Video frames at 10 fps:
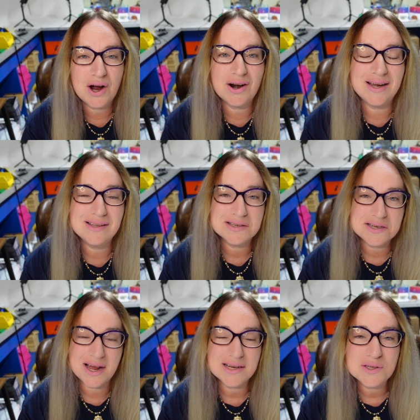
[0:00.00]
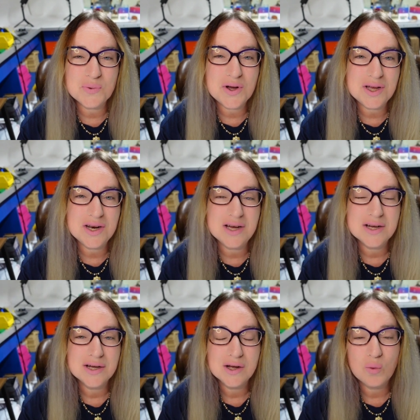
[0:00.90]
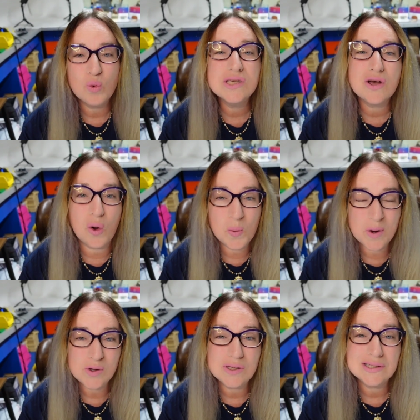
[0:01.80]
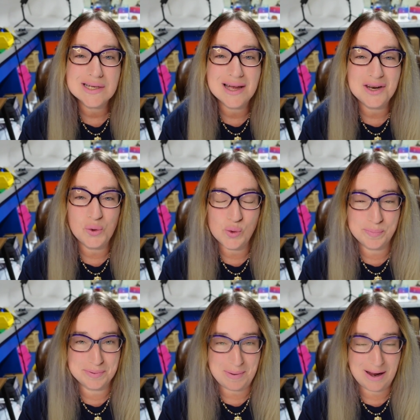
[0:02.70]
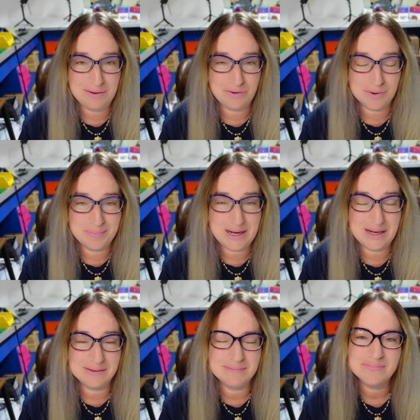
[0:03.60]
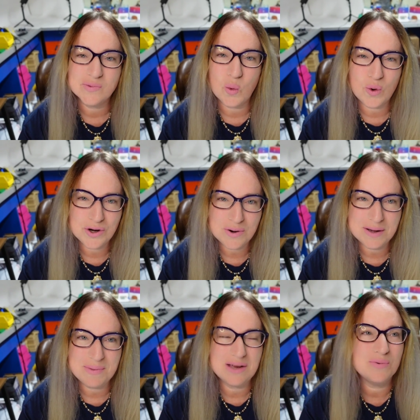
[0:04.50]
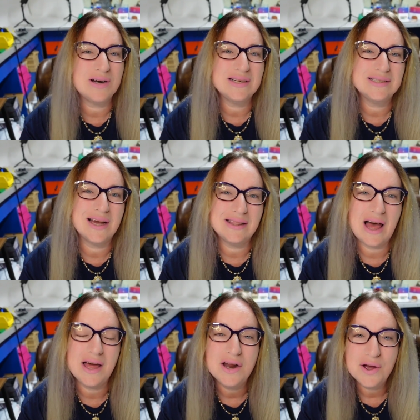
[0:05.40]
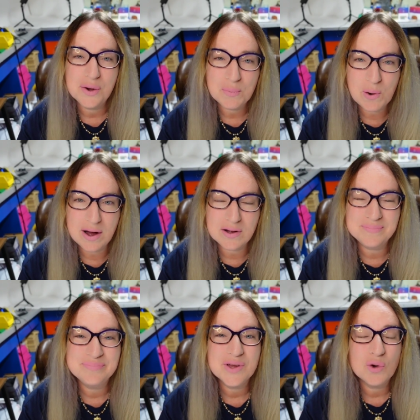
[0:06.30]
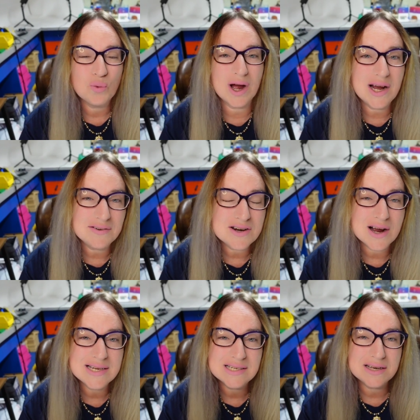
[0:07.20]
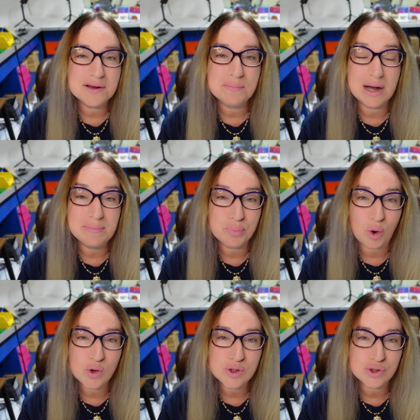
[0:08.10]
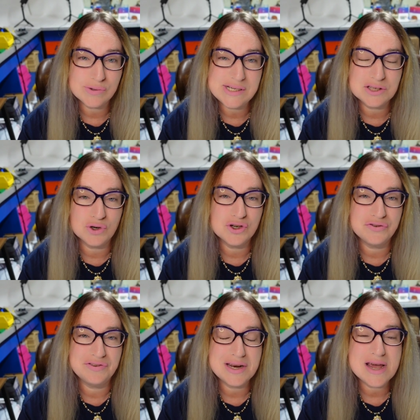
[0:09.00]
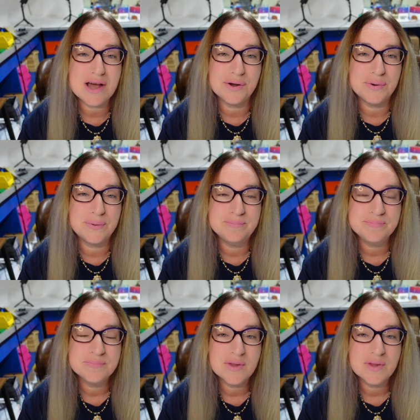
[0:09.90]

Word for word: All right, this next one was almost an oops buy for me. What do I mean when I say that? Well, right after I did my brooch research video,